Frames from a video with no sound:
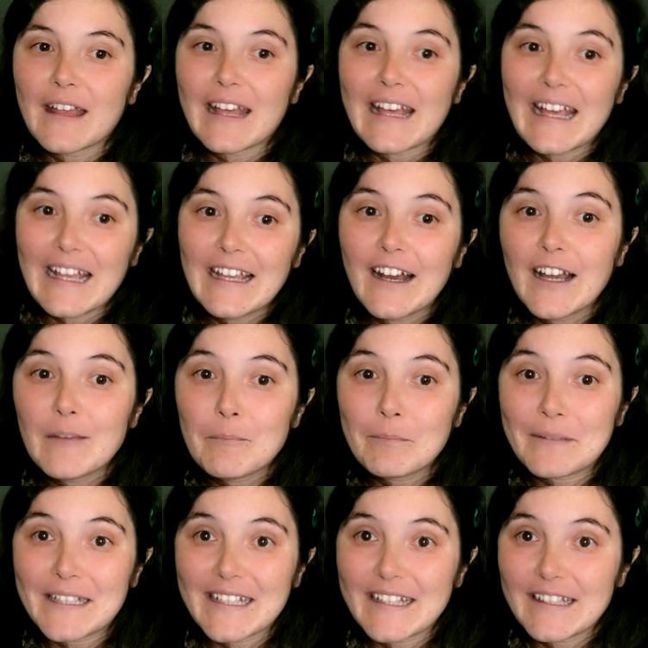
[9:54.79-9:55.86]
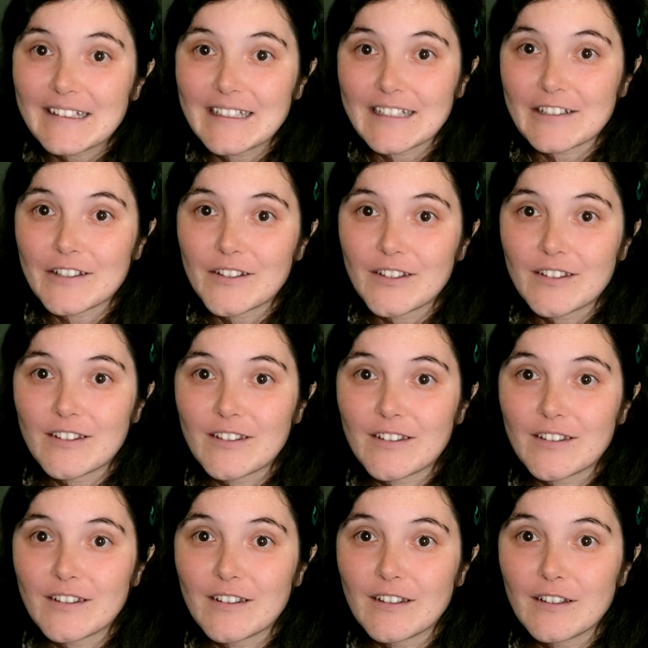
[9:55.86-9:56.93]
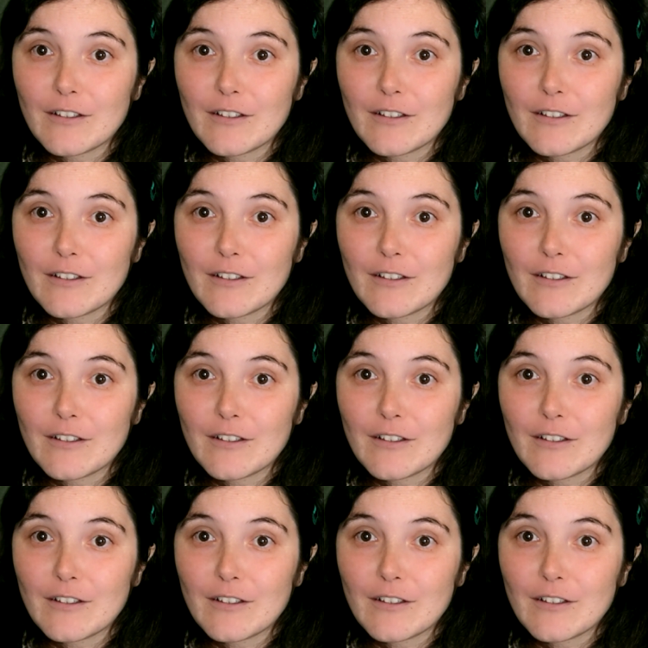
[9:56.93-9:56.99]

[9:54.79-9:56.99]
AI playlists